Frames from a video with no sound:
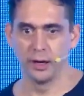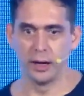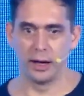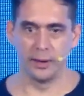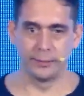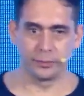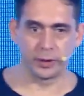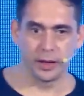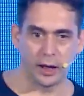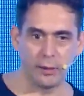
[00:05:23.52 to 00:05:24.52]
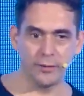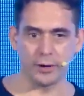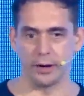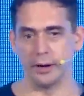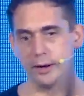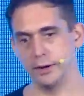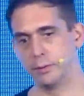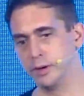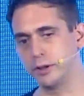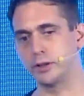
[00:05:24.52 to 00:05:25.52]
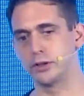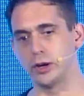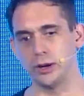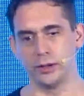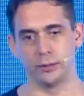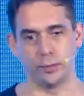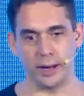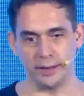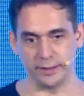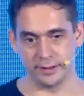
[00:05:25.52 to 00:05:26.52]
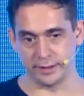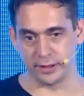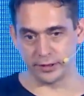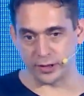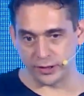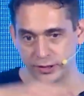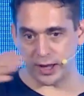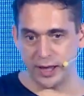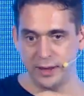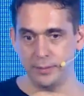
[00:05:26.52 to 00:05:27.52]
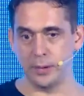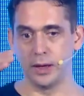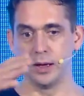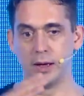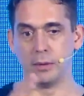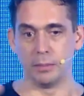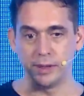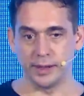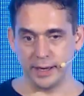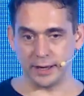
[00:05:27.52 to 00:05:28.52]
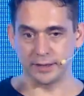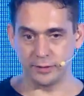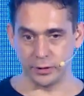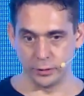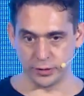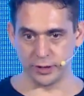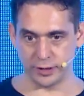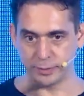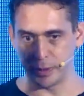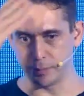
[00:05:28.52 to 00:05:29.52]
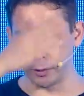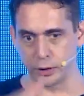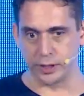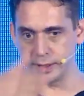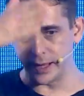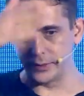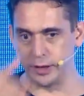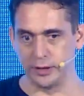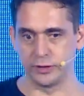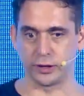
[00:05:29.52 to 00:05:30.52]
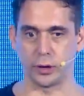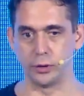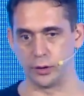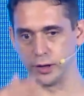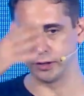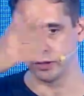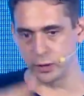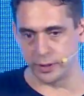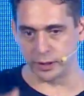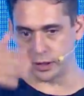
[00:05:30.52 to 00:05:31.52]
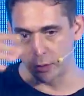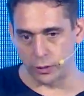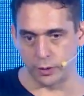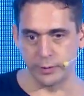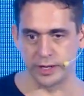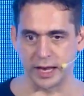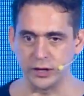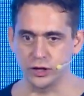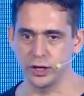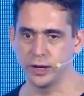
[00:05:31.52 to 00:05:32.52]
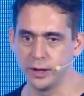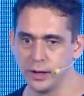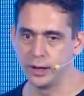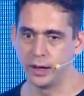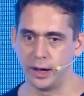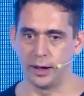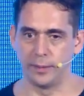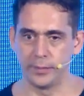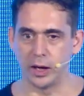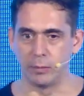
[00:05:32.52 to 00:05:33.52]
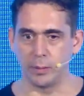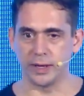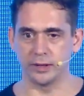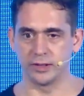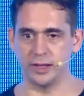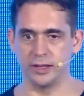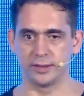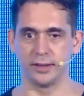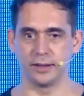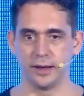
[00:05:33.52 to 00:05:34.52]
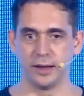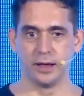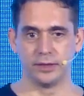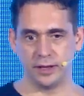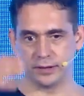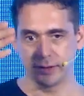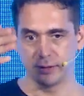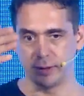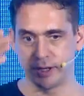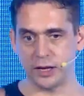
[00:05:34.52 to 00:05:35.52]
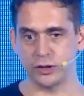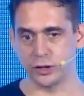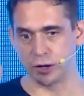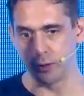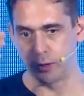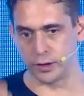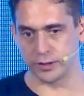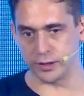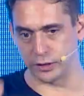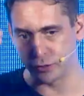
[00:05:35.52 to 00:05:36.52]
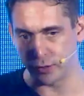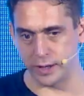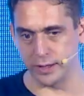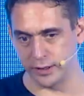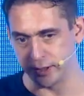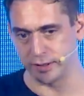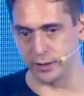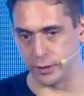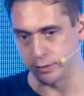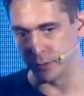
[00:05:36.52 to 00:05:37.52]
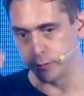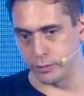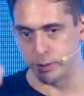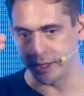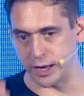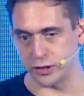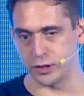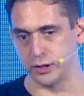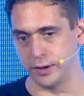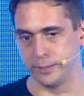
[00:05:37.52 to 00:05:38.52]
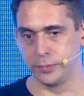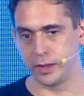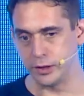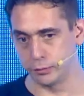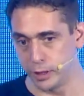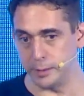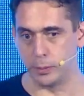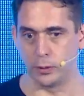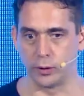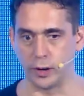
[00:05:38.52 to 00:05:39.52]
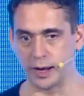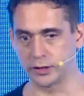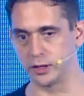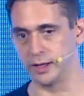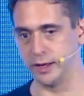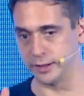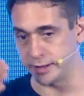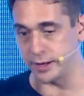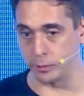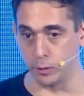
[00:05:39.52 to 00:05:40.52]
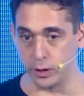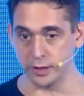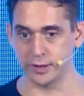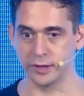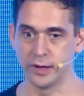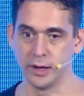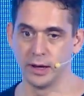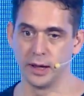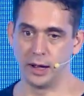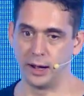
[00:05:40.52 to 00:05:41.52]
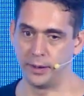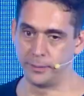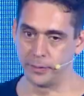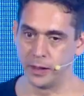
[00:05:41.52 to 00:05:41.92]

However, if we look at the chart on the right, this is the same monthly active users, but broken down into cohorts, showing the cohort retention. And what we can see is that these retention cohorts are trending to zero. So retention is really poor, actually, and it's getting worse. This